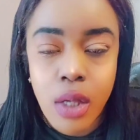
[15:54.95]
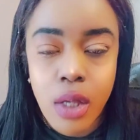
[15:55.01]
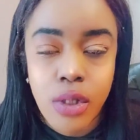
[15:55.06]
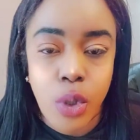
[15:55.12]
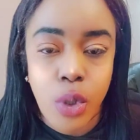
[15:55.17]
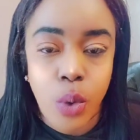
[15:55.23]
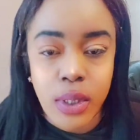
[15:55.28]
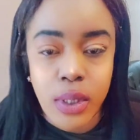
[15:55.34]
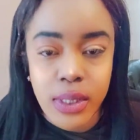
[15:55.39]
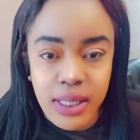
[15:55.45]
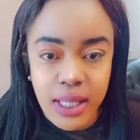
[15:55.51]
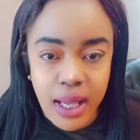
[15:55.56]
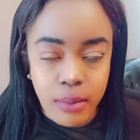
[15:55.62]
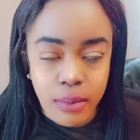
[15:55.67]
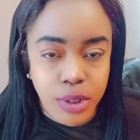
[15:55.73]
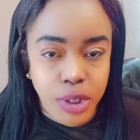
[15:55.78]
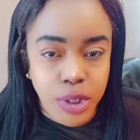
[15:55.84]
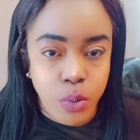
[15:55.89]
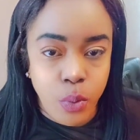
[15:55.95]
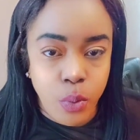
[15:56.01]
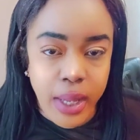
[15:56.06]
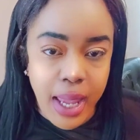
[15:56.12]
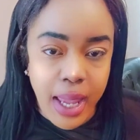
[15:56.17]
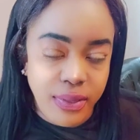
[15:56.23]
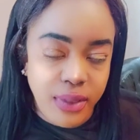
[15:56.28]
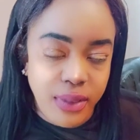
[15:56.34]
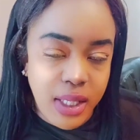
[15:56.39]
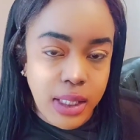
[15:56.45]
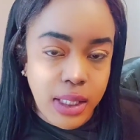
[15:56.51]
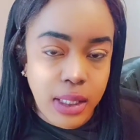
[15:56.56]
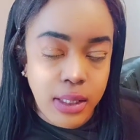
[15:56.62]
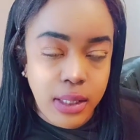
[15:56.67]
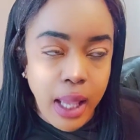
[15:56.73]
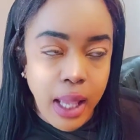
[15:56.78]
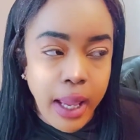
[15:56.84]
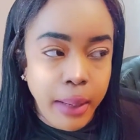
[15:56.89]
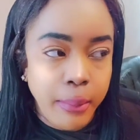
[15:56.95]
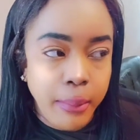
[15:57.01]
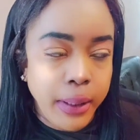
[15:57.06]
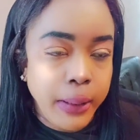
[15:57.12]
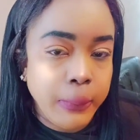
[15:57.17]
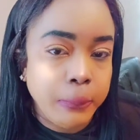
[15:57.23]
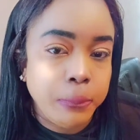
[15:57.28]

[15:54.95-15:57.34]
So one time we had this assignment,